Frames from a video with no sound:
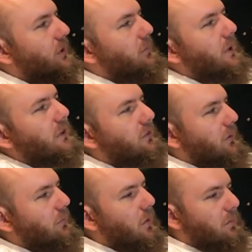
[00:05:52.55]

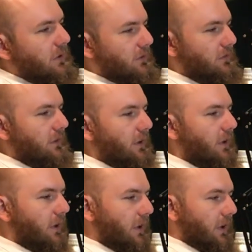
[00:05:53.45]
amazing moments
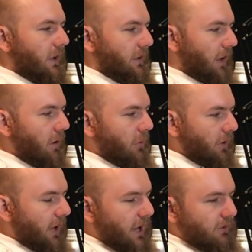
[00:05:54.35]
in our
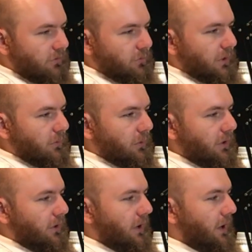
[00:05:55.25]
lives, when
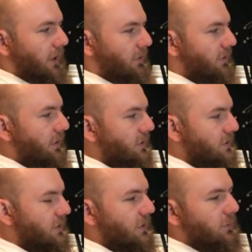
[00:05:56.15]
we are
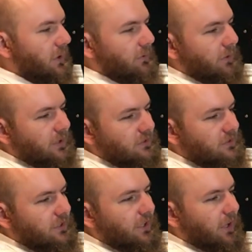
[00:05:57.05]
thirsty, when we're
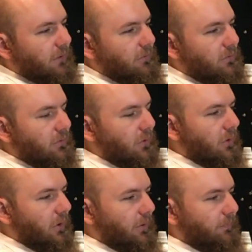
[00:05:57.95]
seeking
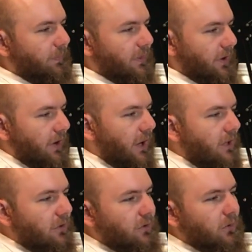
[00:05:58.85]
for the
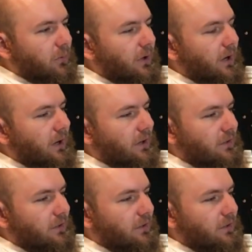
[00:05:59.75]
rain, you know, we are